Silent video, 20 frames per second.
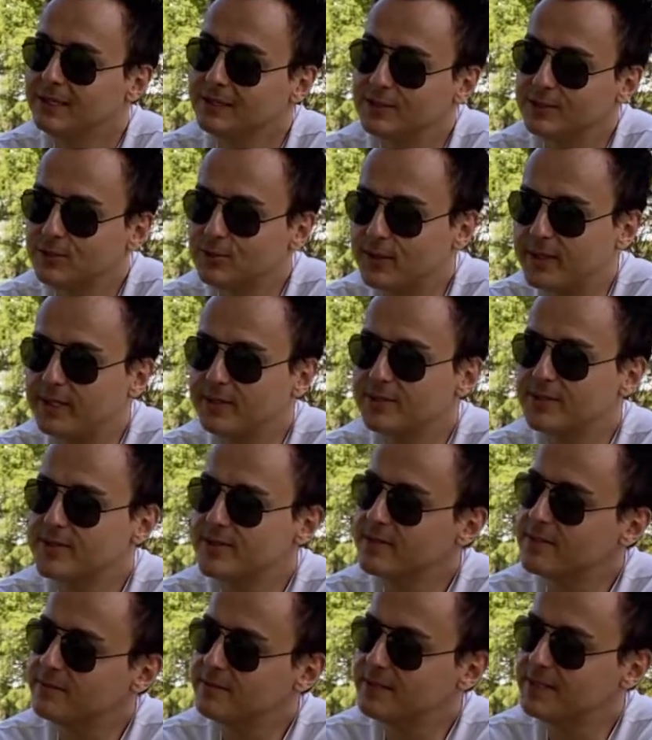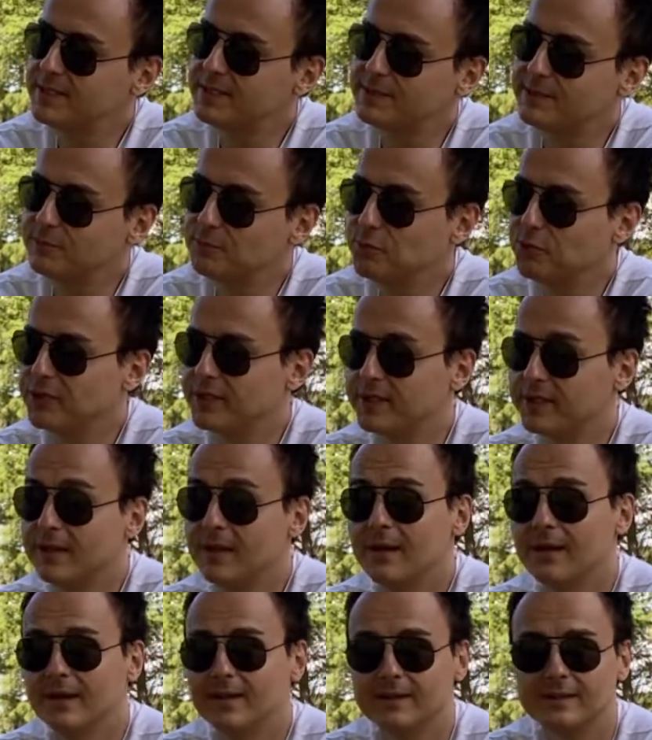The traders come in in the morning.
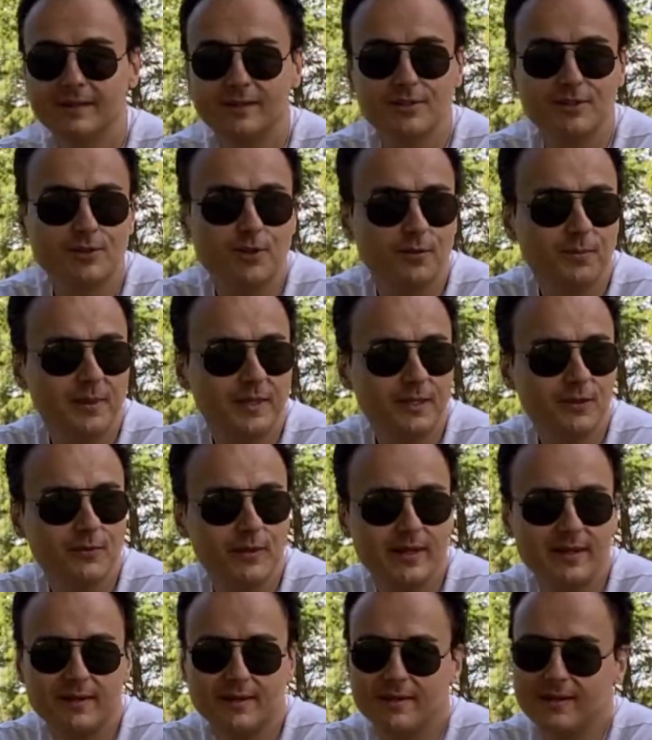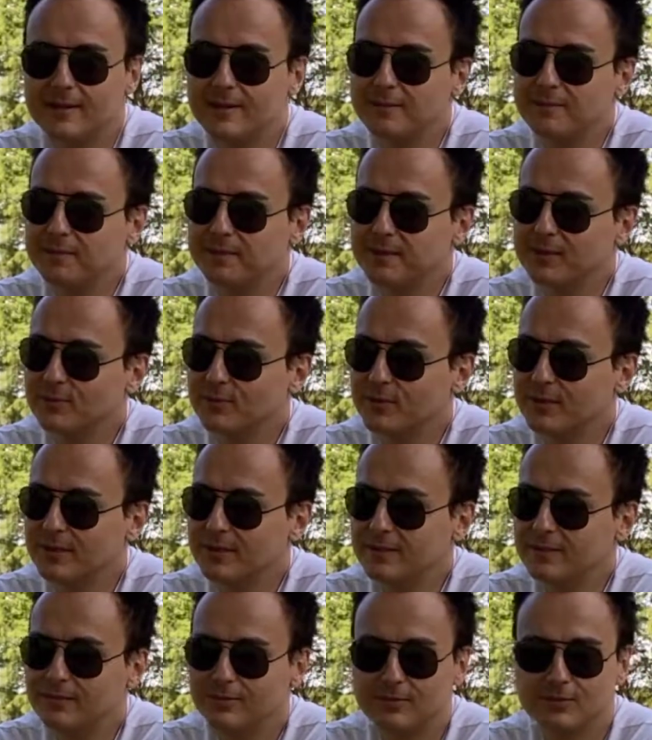There's nobody waking up at
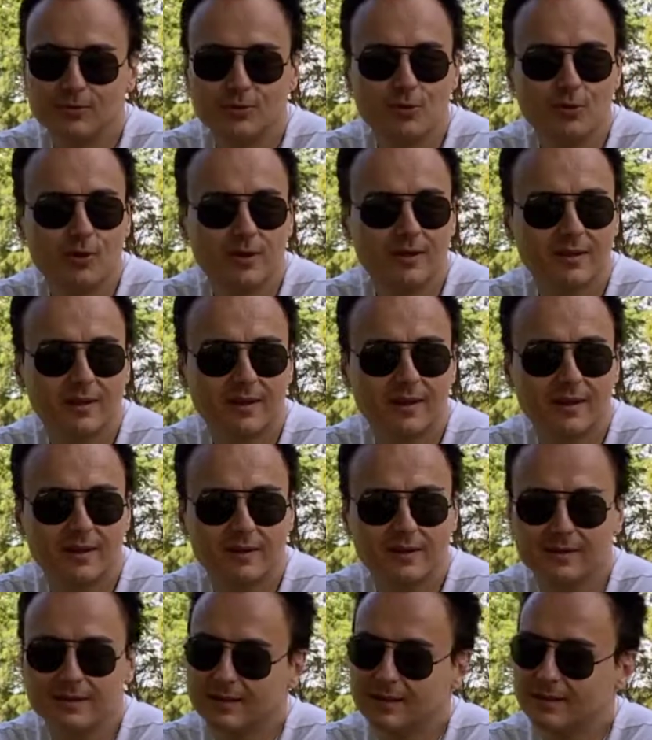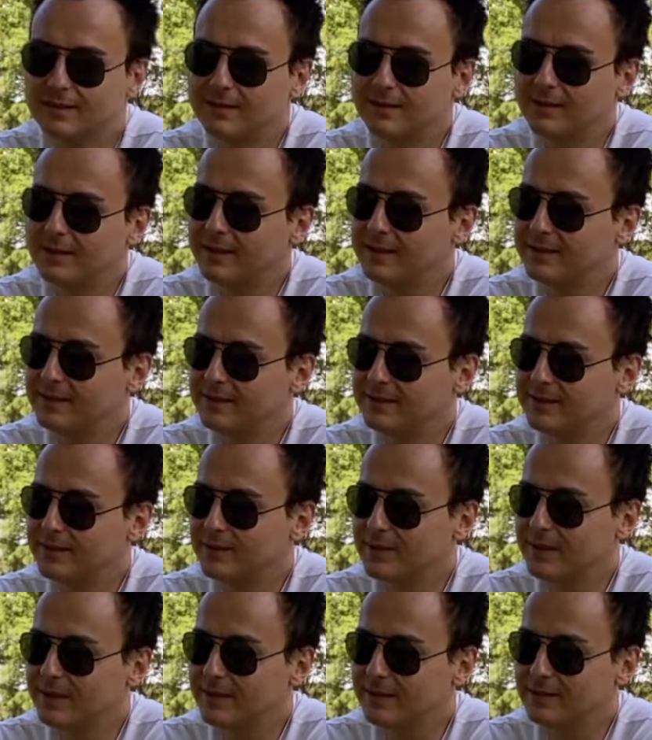three, two o'clock, uh, and then
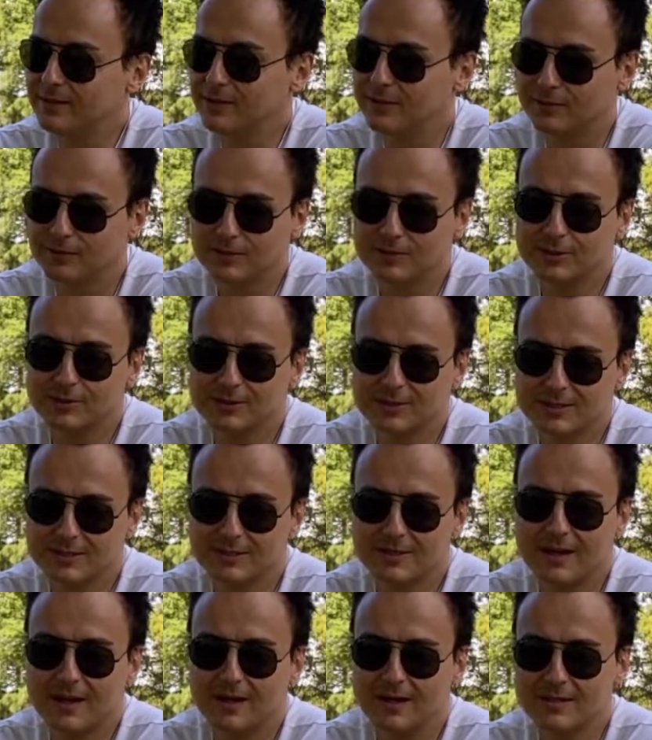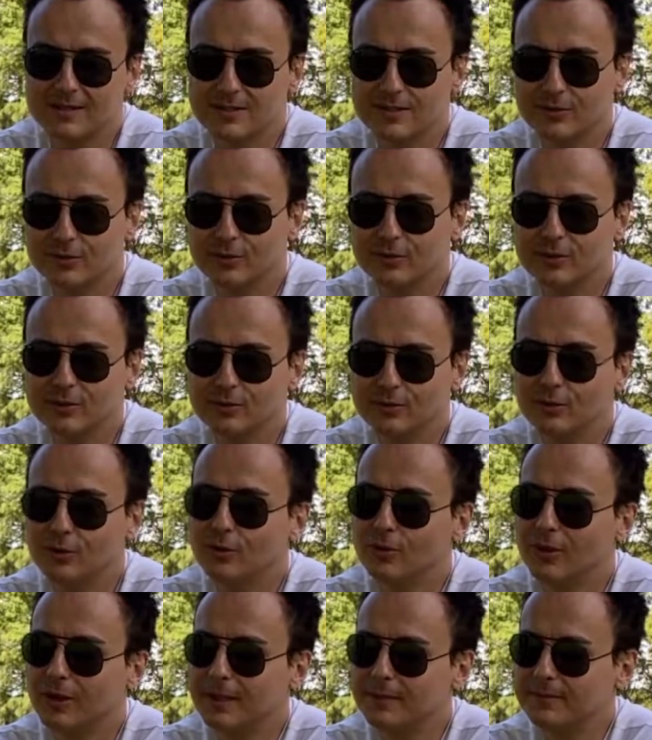they're like, you know, stocks in order to
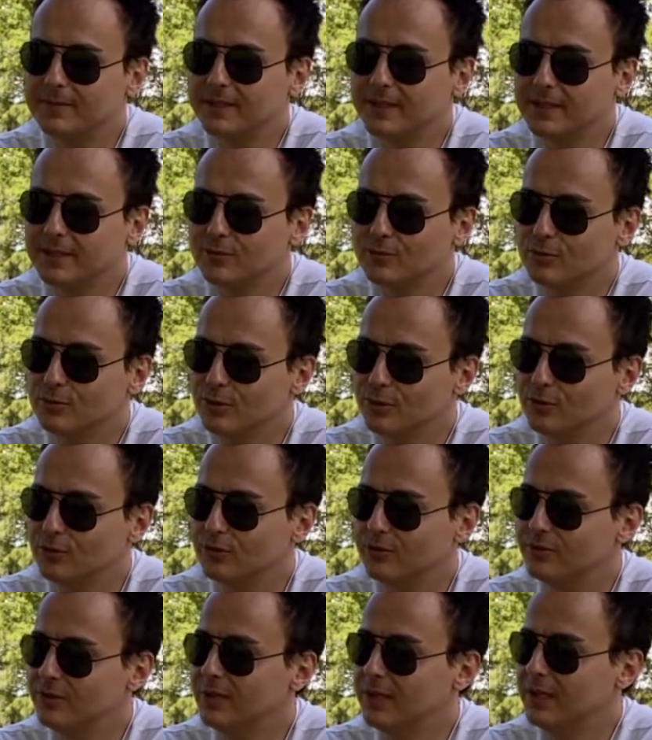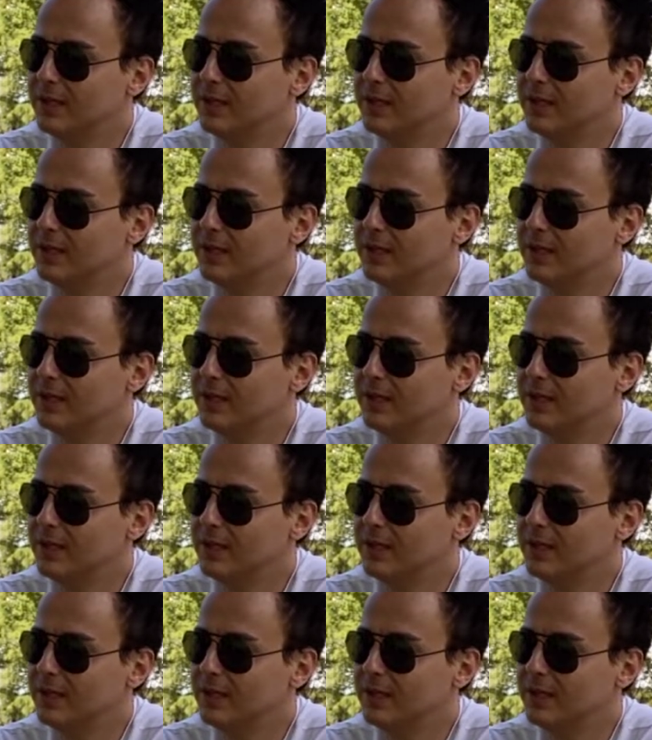go up, they need to move.